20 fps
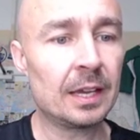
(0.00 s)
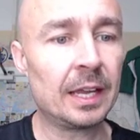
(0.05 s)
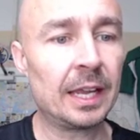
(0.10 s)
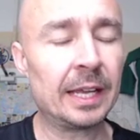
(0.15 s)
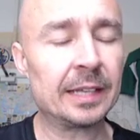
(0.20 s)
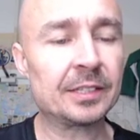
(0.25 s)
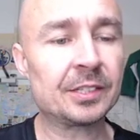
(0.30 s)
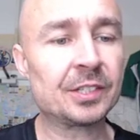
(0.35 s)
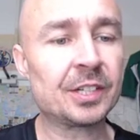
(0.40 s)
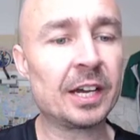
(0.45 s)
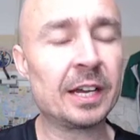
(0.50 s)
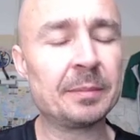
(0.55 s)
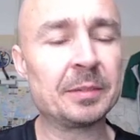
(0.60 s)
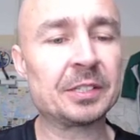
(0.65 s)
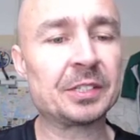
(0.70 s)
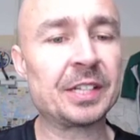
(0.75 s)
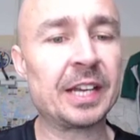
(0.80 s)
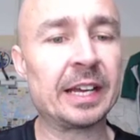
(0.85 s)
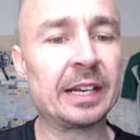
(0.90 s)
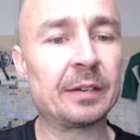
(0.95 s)
It's time to
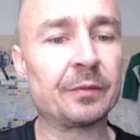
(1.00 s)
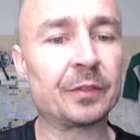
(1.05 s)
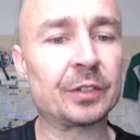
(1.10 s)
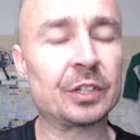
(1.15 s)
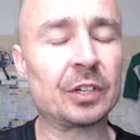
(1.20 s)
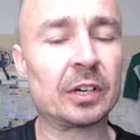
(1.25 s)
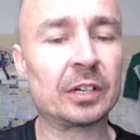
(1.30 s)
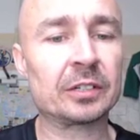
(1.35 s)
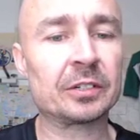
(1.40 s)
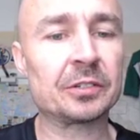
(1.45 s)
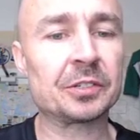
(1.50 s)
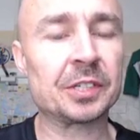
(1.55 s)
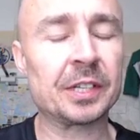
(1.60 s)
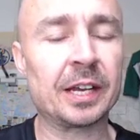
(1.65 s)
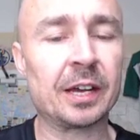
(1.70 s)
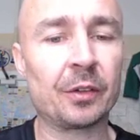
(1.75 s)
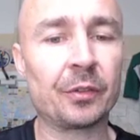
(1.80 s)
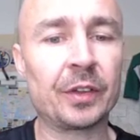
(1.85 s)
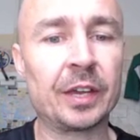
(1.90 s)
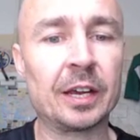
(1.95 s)
stand up for doctors and
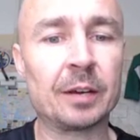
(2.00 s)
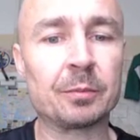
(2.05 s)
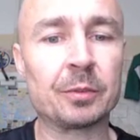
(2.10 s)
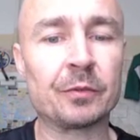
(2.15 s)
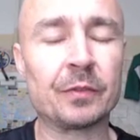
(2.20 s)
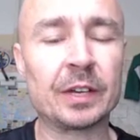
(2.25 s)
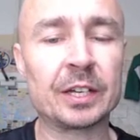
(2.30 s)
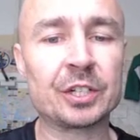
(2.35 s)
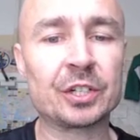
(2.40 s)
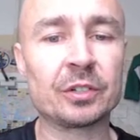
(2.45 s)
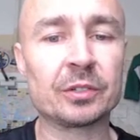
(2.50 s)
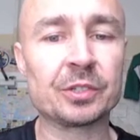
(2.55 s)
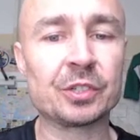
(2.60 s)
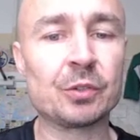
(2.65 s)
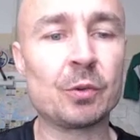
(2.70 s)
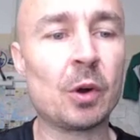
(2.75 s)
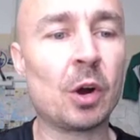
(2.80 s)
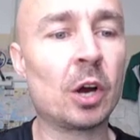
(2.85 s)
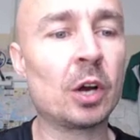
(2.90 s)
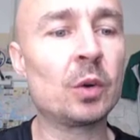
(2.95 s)
healthcare professionals
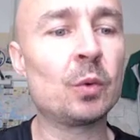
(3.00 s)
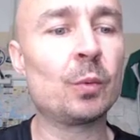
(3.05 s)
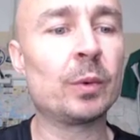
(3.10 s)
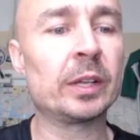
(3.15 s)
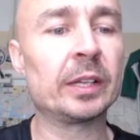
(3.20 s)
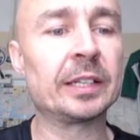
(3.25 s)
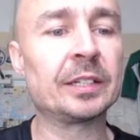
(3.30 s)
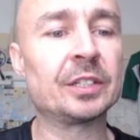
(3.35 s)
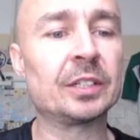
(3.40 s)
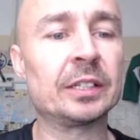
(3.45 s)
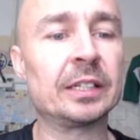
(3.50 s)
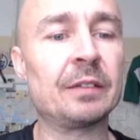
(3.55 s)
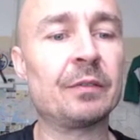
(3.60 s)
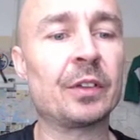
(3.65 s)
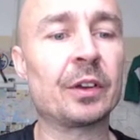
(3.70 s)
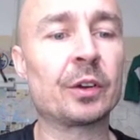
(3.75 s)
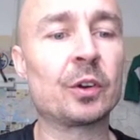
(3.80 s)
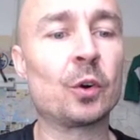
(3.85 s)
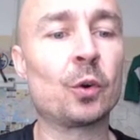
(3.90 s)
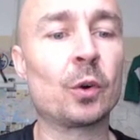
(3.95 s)
who aren't willing to leave
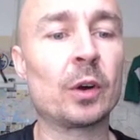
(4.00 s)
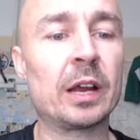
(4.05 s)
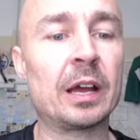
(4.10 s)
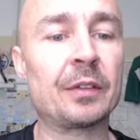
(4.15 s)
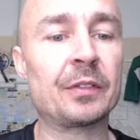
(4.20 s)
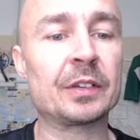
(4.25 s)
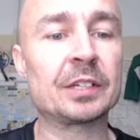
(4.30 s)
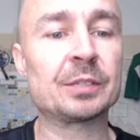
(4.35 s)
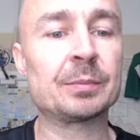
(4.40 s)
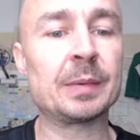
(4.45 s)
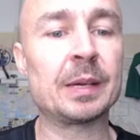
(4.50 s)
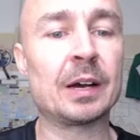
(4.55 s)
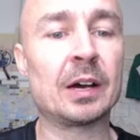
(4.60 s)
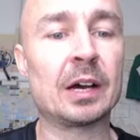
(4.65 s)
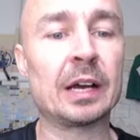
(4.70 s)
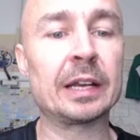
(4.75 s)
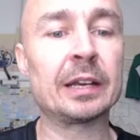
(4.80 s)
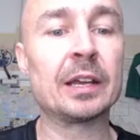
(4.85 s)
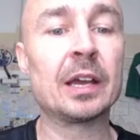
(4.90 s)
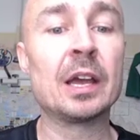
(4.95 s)
their core ethics
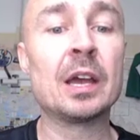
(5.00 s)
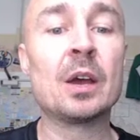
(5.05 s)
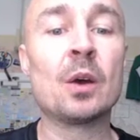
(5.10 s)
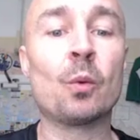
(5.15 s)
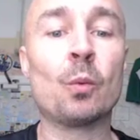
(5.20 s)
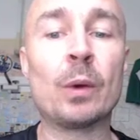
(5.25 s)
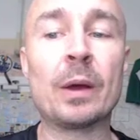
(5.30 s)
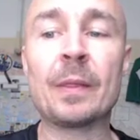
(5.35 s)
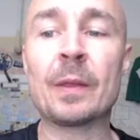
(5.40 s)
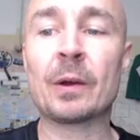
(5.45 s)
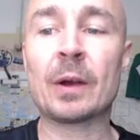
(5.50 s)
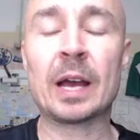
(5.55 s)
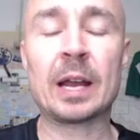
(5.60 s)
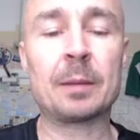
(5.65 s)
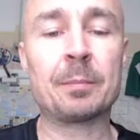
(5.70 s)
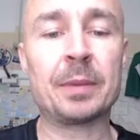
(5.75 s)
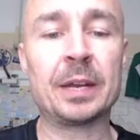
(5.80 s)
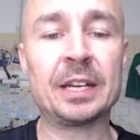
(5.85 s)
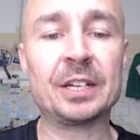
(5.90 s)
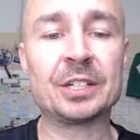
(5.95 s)
behind when they're at
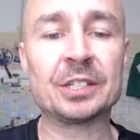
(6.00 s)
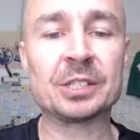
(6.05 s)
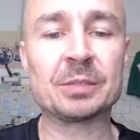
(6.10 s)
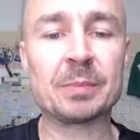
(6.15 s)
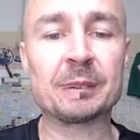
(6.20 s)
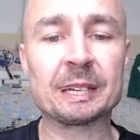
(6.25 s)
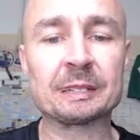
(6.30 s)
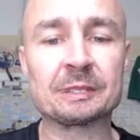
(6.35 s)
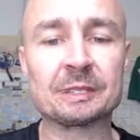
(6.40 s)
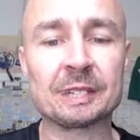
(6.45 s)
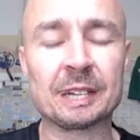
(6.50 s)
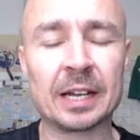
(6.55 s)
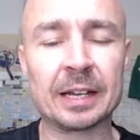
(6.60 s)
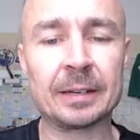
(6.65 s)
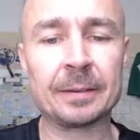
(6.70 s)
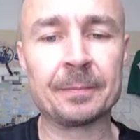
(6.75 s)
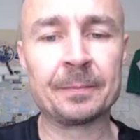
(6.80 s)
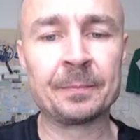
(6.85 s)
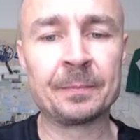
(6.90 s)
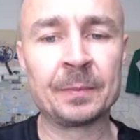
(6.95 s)
a patient's
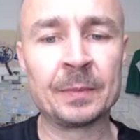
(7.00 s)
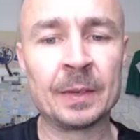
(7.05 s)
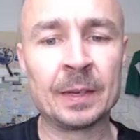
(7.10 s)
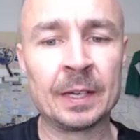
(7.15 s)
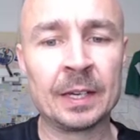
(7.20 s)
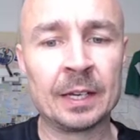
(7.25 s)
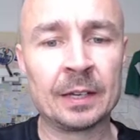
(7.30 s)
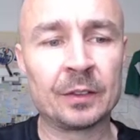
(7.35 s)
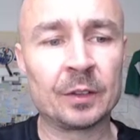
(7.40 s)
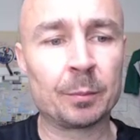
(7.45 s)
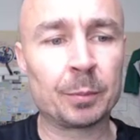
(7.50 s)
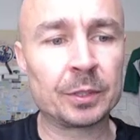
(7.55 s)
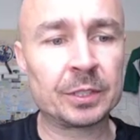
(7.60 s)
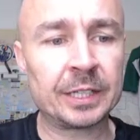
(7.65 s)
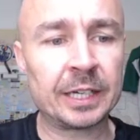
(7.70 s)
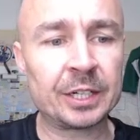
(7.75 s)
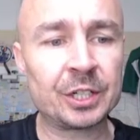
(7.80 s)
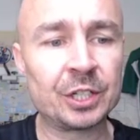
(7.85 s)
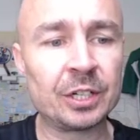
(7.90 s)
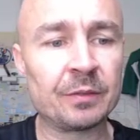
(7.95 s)
bedside. The
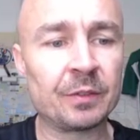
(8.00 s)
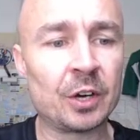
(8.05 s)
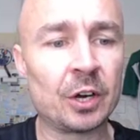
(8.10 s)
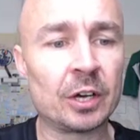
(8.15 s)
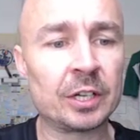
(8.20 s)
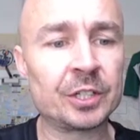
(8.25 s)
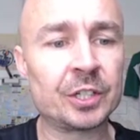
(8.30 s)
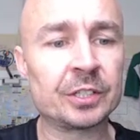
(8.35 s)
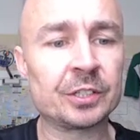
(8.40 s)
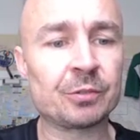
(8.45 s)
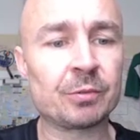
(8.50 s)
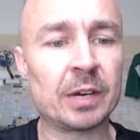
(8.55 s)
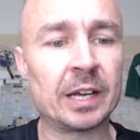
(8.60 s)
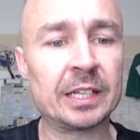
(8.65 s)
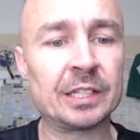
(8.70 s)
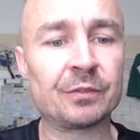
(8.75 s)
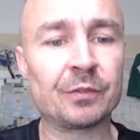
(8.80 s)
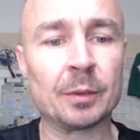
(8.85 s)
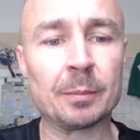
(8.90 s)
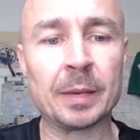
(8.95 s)
protection of conscience
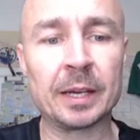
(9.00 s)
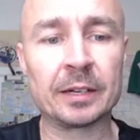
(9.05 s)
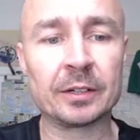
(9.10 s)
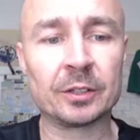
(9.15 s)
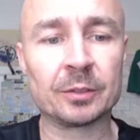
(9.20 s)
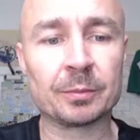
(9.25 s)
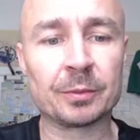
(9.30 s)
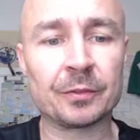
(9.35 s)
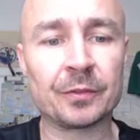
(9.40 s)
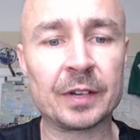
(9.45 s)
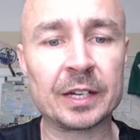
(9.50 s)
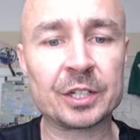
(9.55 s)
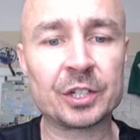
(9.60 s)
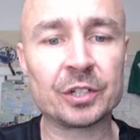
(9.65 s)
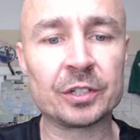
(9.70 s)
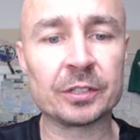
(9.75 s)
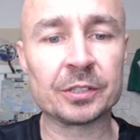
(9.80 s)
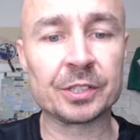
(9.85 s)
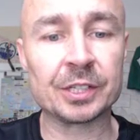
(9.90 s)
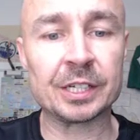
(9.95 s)
rights for medical
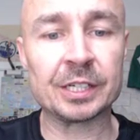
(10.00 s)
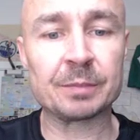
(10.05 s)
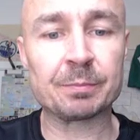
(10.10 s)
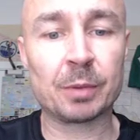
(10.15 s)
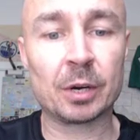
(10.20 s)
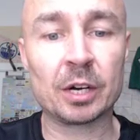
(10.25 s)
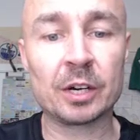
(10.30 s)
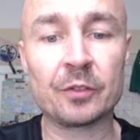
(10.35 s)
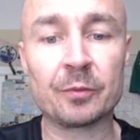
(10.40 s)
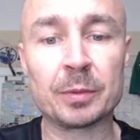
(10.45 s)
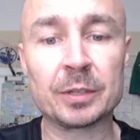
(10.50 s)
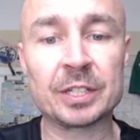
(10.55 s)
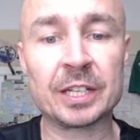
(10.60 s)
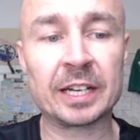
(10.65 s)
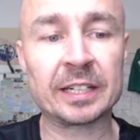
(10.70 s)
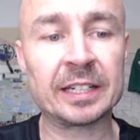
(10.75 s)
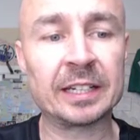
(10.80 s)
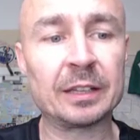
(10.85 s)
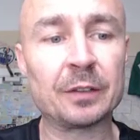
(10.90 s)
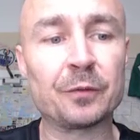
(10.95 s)
professionals is part of
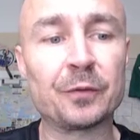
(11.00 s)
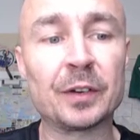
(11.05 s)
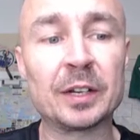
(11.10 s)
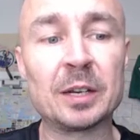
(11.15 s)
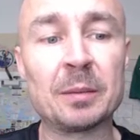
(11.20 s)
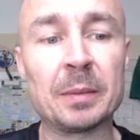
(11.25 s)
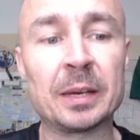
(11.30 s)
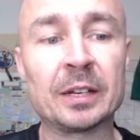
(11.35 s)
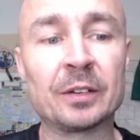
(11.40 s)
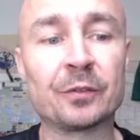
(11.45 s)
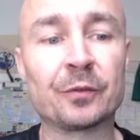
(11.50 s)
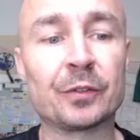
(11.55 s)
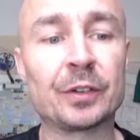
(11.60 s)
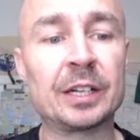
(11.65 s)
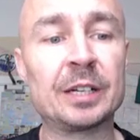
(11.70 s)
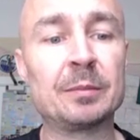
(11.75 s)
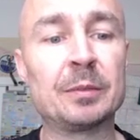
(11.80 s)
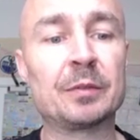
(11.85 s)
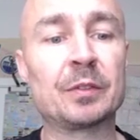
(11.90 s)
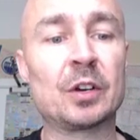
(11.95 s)
protecting the fundamental
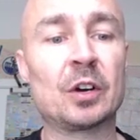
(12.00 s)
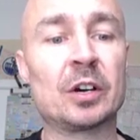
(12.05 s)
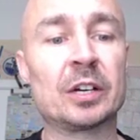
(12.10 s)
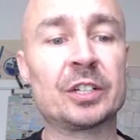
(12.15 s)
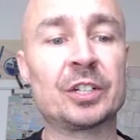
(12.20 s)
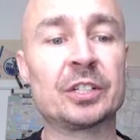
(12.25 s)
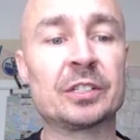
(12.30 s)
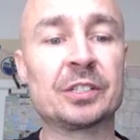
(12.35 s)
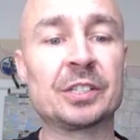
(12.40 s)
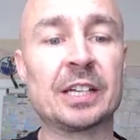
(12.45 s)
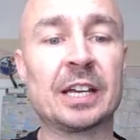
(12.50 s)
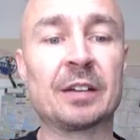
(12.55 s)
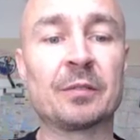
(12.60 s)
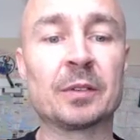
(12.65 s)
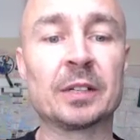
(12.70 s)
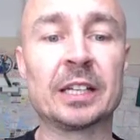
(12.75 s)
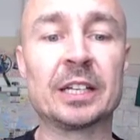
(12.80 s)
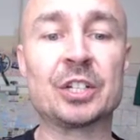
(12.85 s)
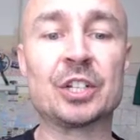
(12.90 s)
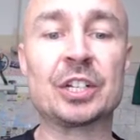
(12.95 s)
freedom of conscience and
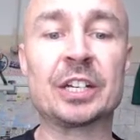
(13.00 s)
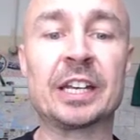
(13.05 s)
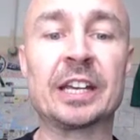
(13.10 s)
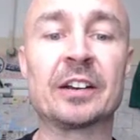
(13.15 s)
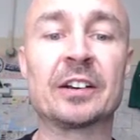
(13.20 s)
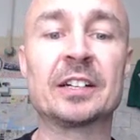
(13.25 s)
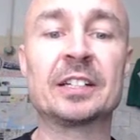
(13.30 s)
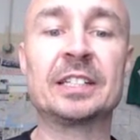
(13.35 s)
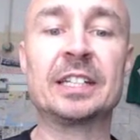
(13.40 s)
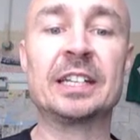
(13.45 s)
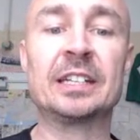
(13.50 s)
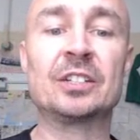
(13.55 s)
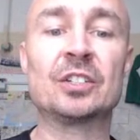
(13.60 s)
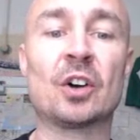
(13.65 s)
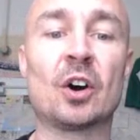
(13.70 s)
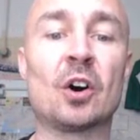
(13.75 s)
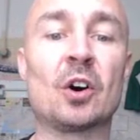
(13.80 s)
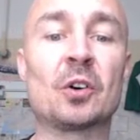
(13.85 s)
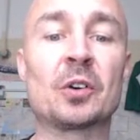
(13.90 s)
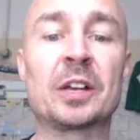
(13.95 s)
religion guaranteed to
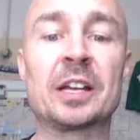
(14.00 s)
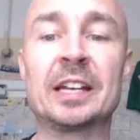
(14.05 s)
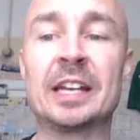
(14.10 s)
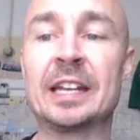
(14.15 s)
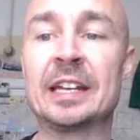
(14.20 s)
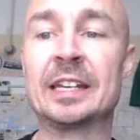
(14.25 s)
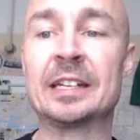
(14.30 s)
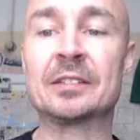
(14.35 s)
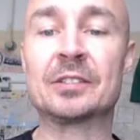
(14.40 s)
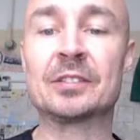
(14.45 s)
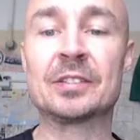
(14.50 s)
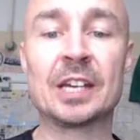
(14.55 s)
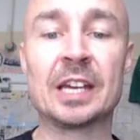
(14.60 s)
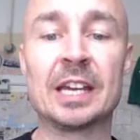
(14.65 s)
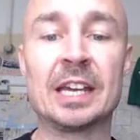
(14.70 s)
all Canadians